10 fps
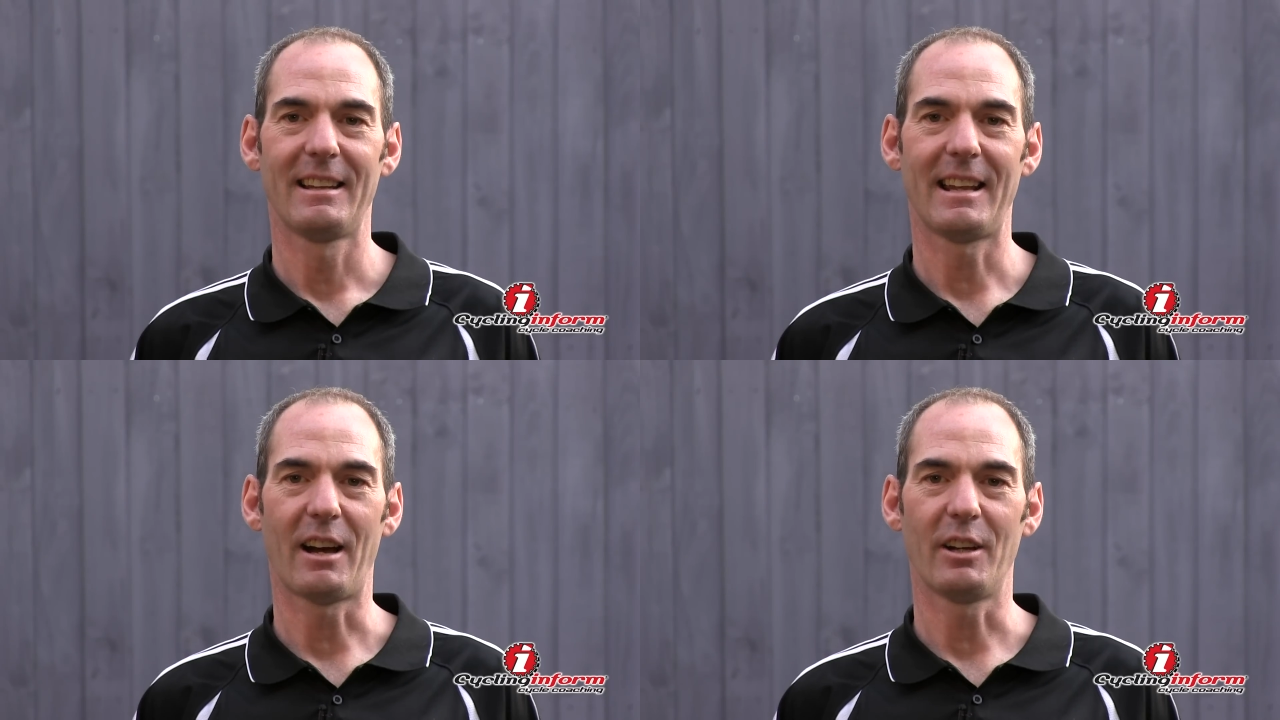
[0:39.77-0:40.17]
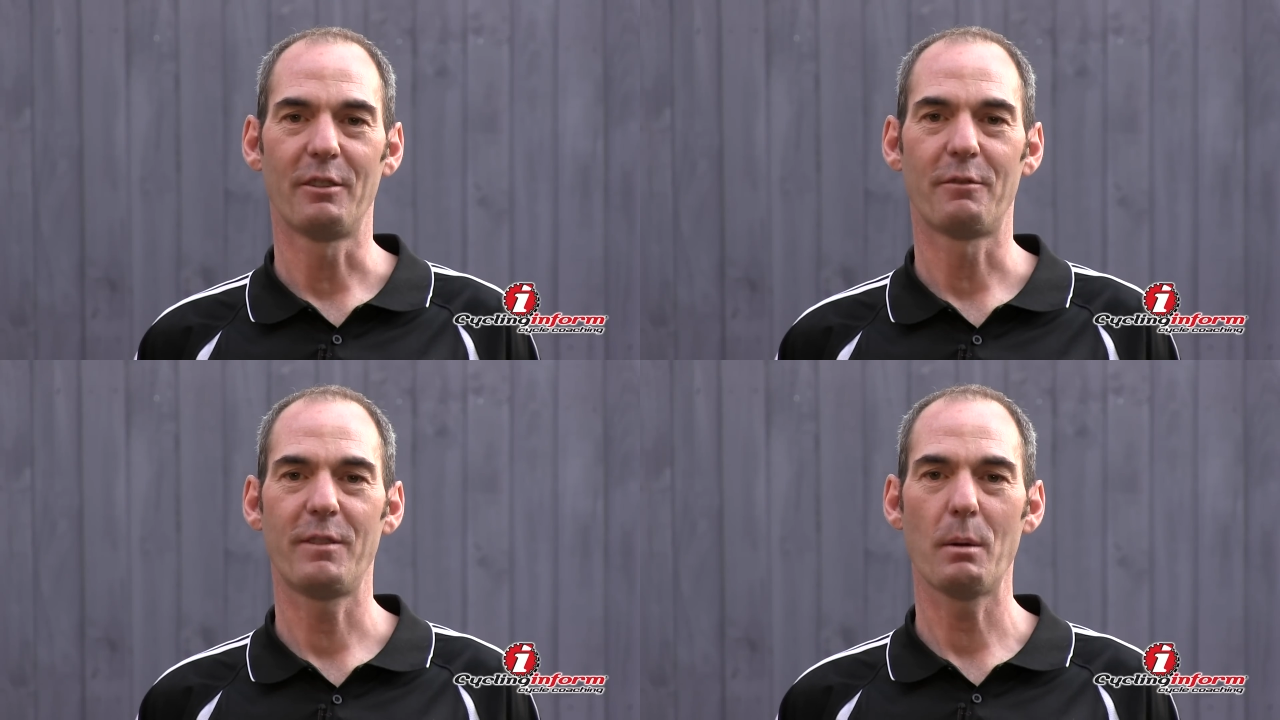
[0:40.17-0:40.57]
Now
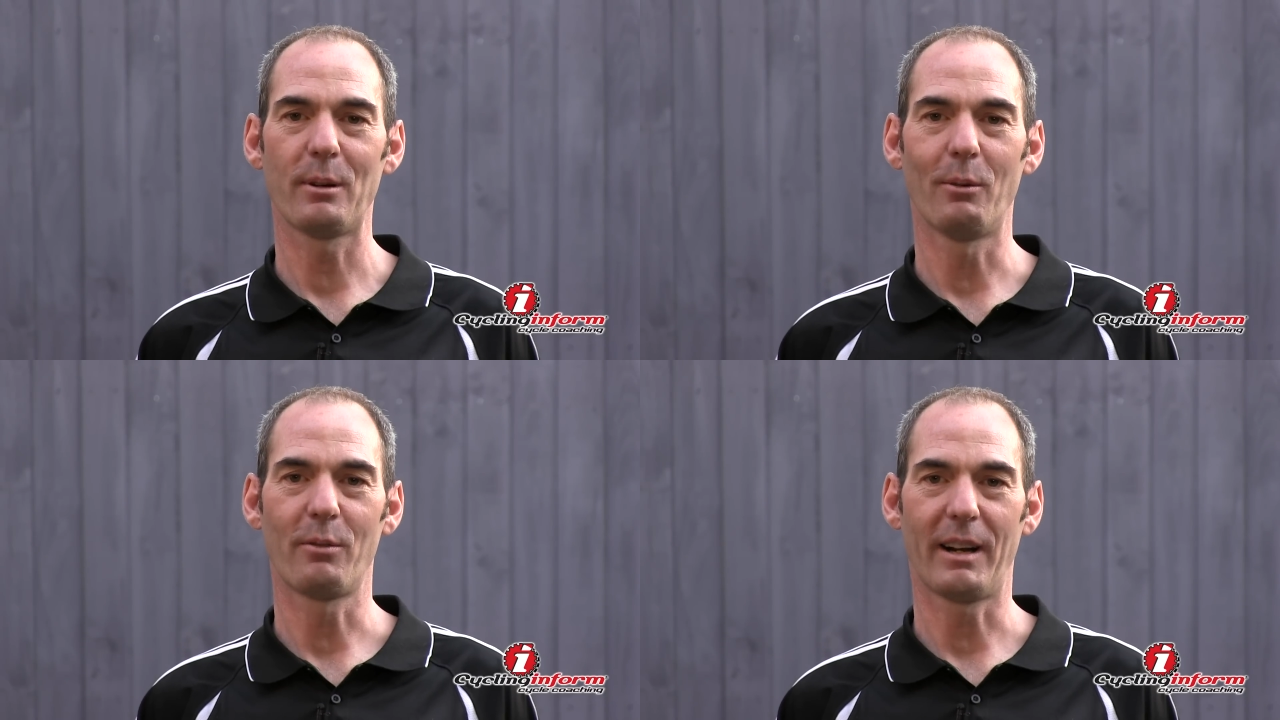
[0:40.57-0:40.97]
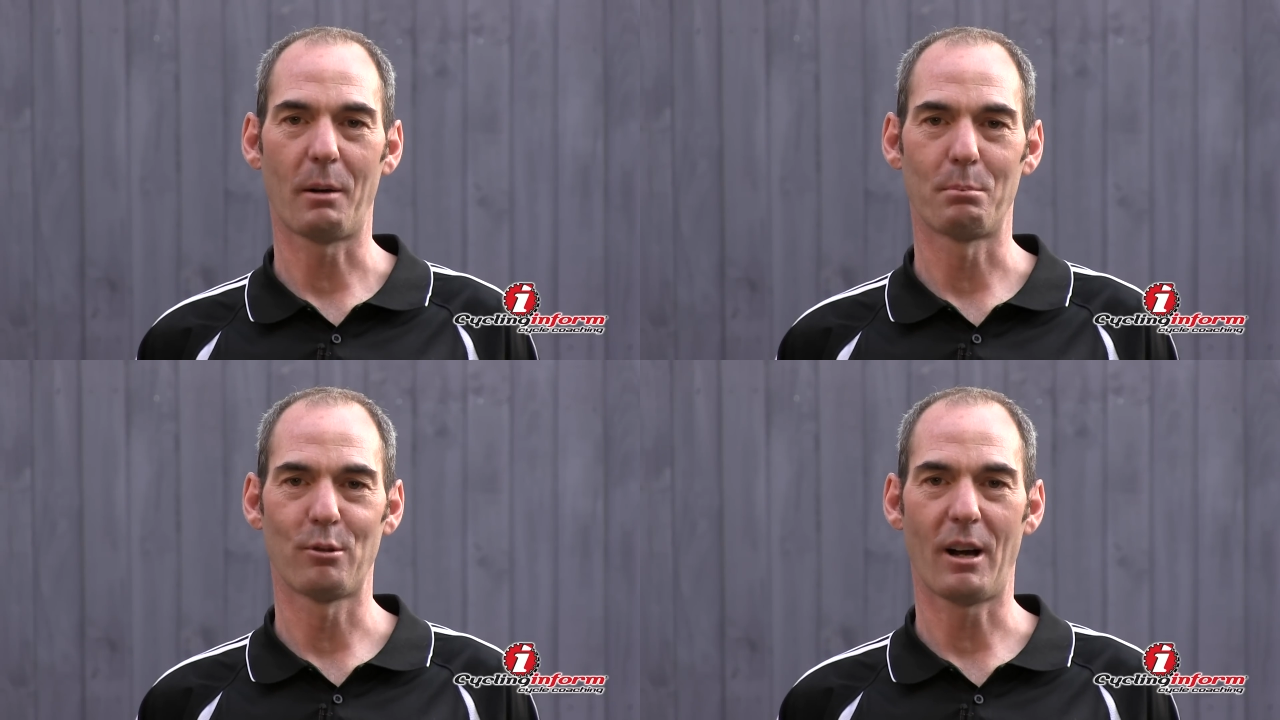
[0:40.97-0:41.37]
in February we've got
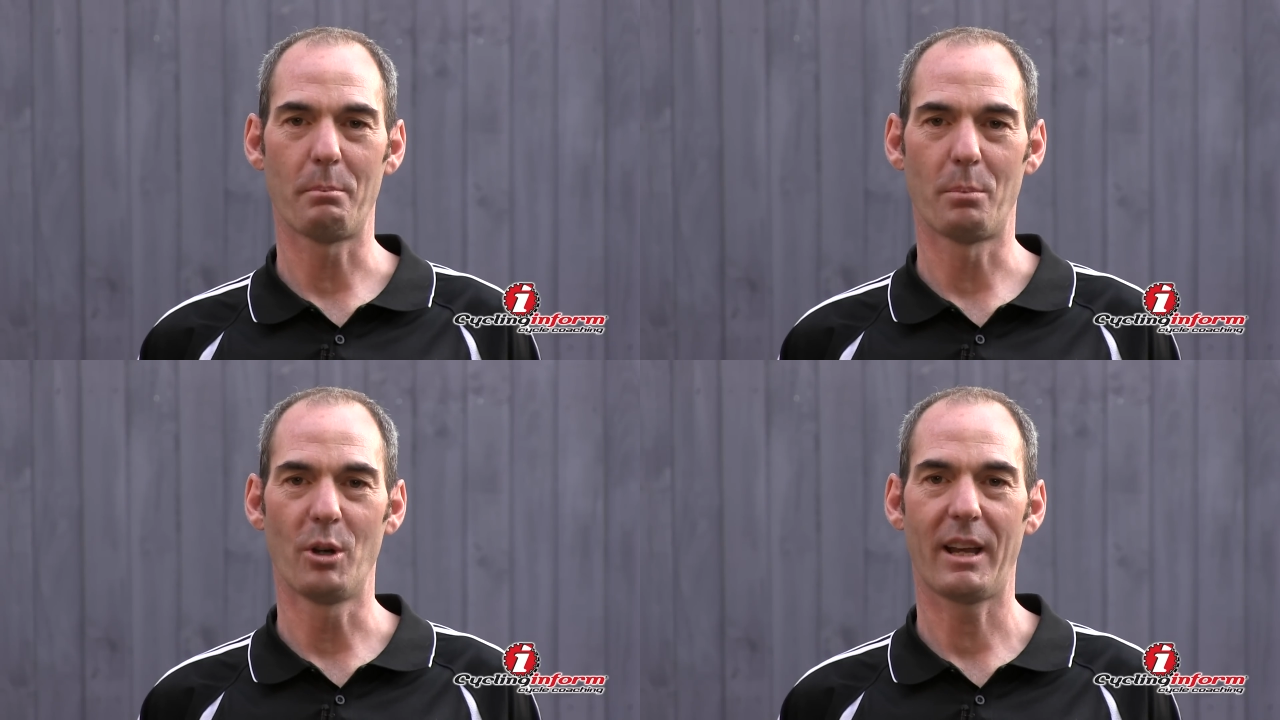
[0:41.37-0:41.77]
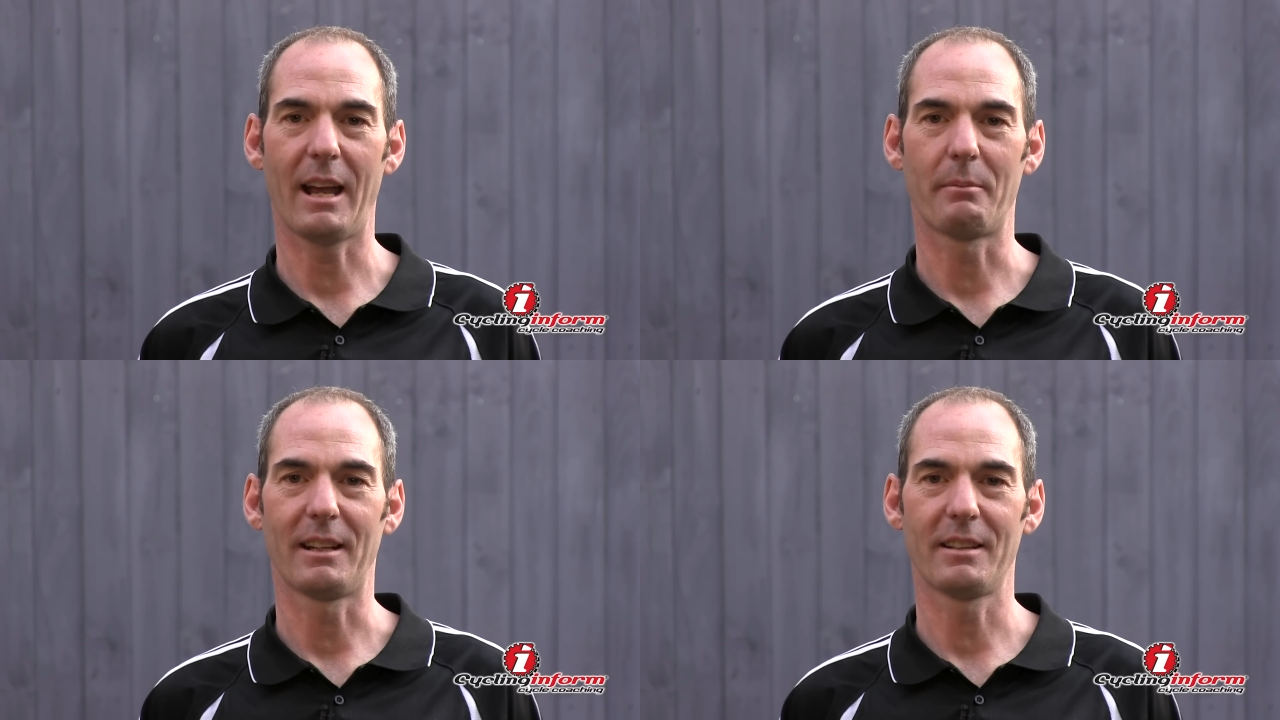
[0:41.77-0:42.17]
our Bright Boot
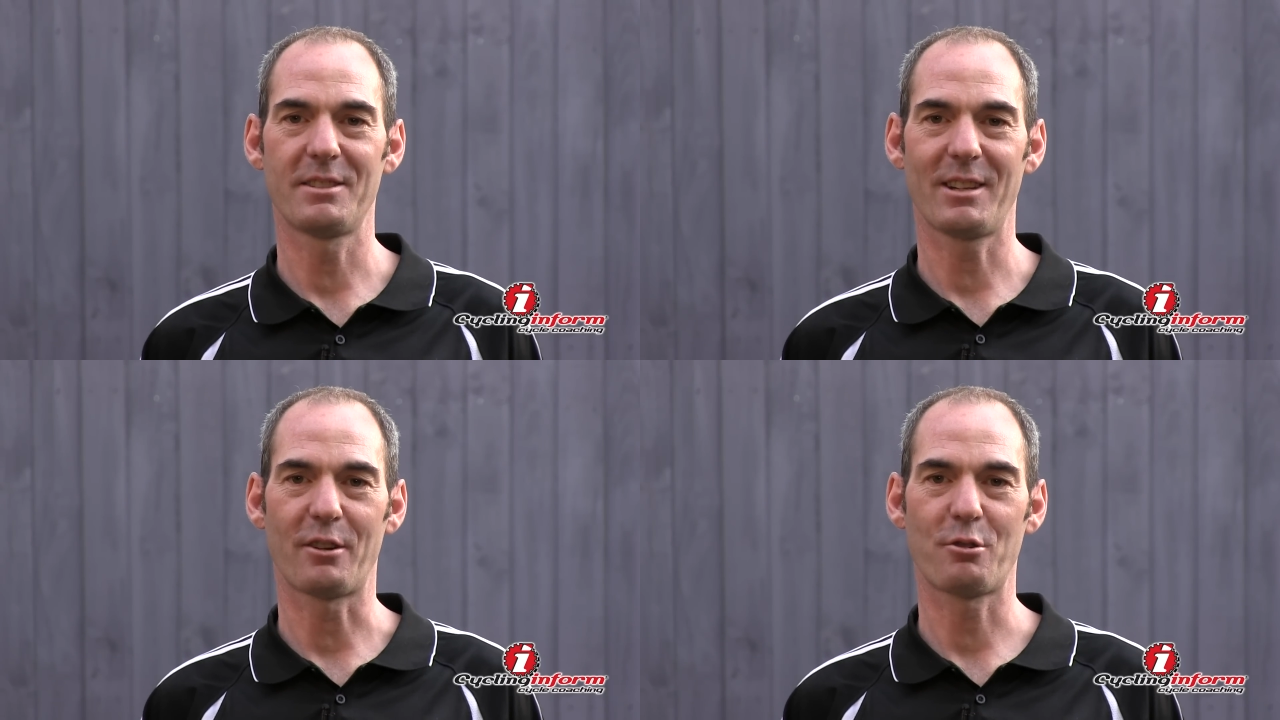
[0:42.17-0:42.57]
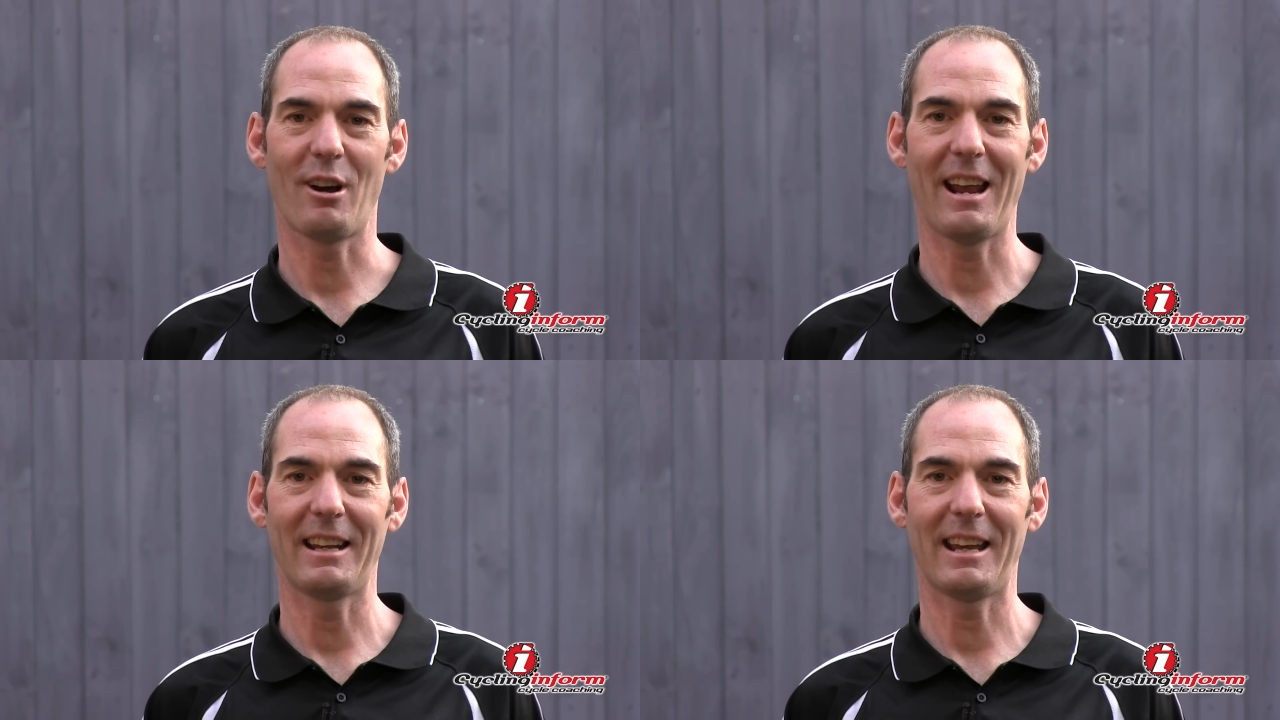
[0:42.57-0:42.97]
Camp. Now this is our
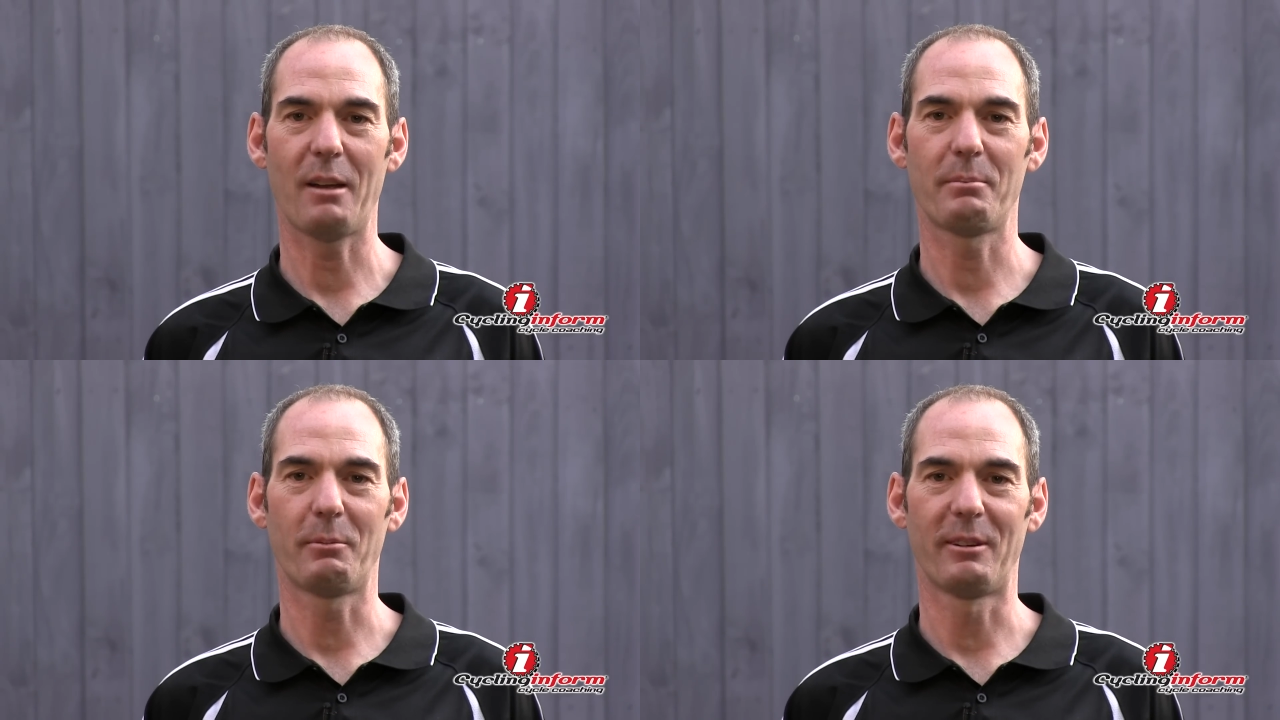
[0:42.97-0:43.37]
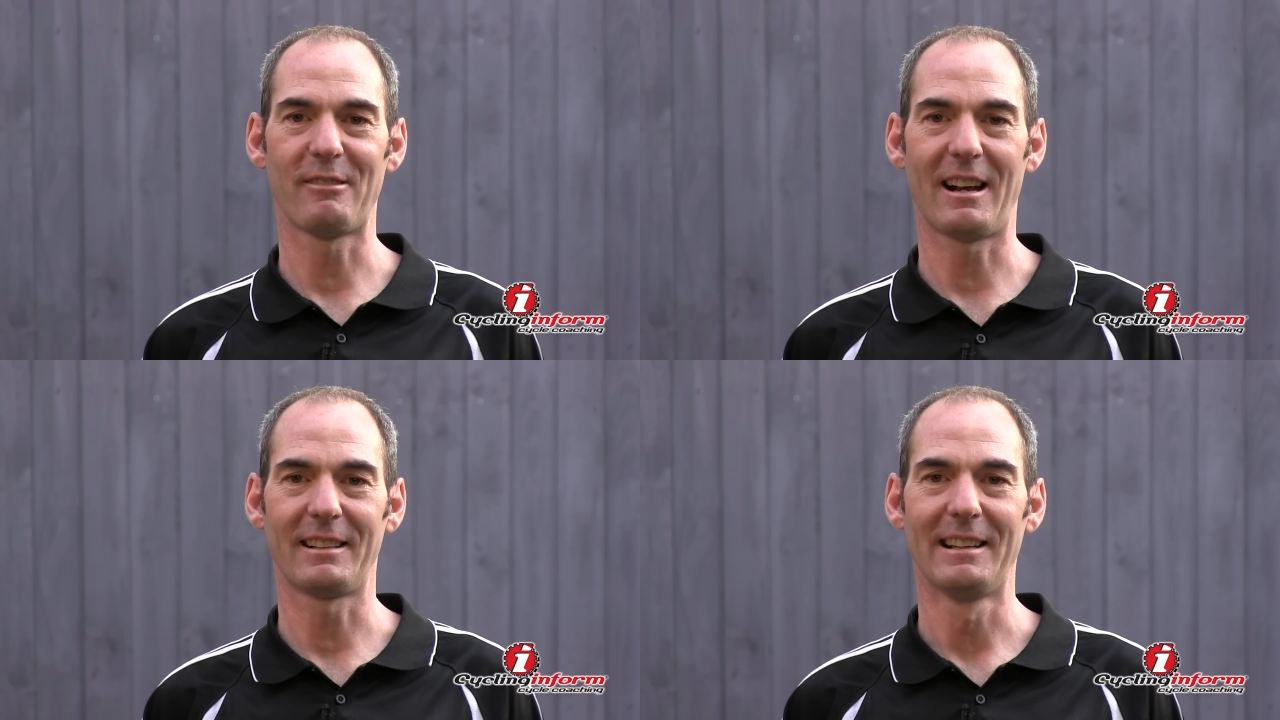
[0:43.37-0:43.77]
training camp that we
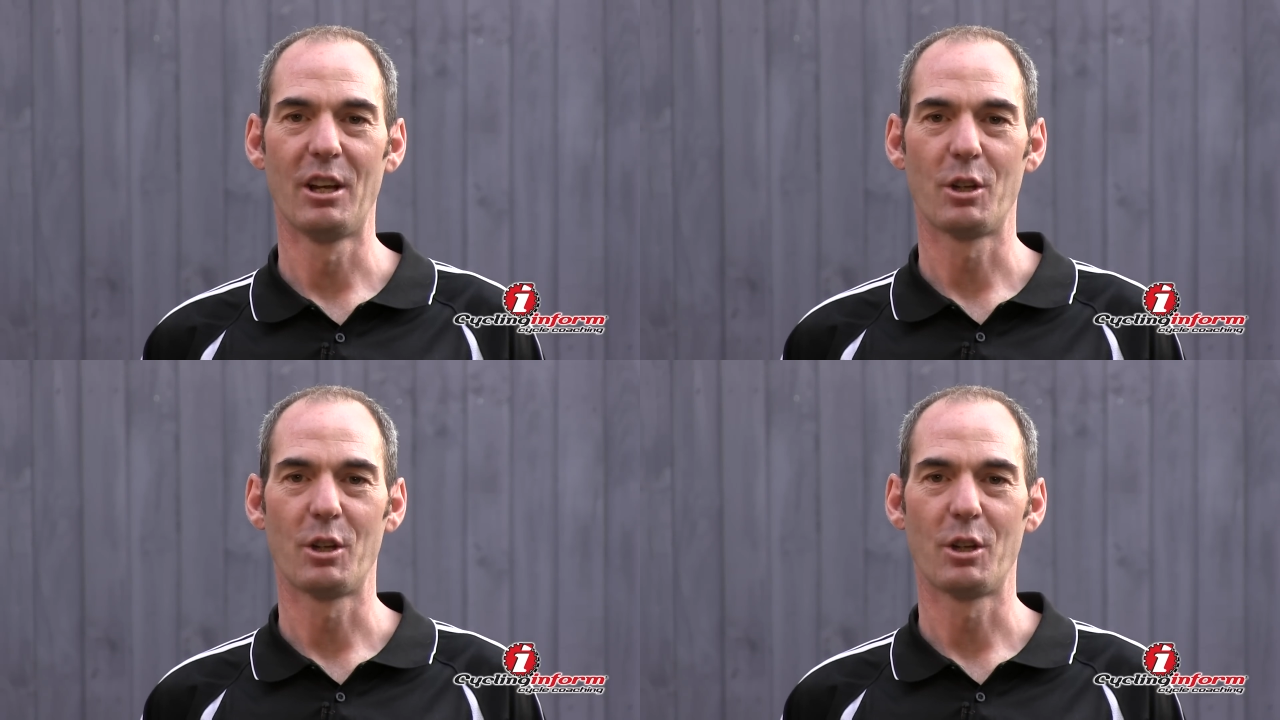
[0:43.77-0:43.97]
run